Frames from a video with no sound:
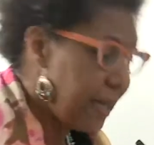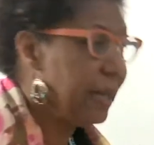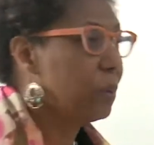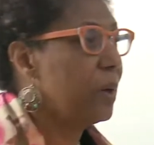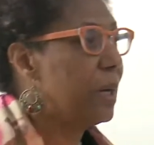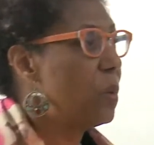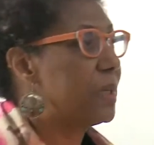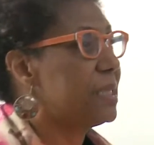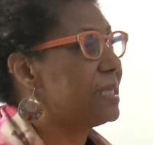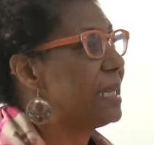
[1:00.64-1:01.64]
And what I want
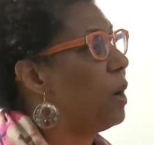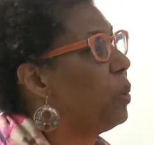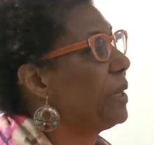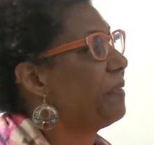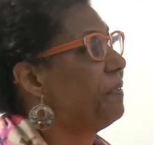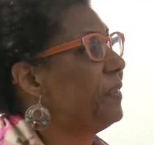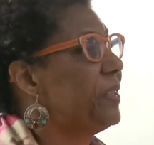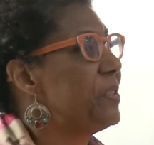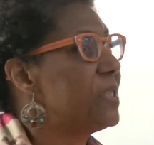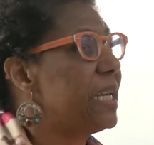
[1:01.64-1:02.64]
to start with
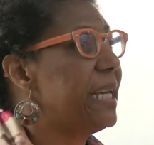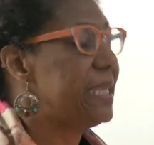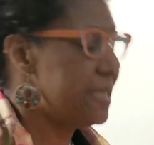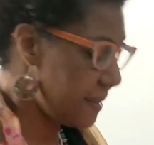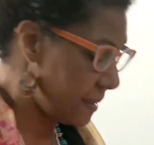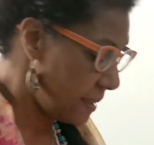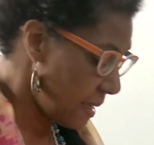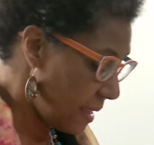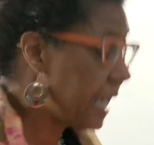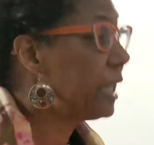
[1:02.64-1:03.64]
first is
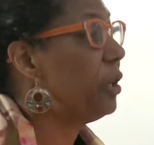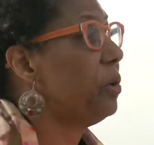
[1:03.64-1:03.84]
thank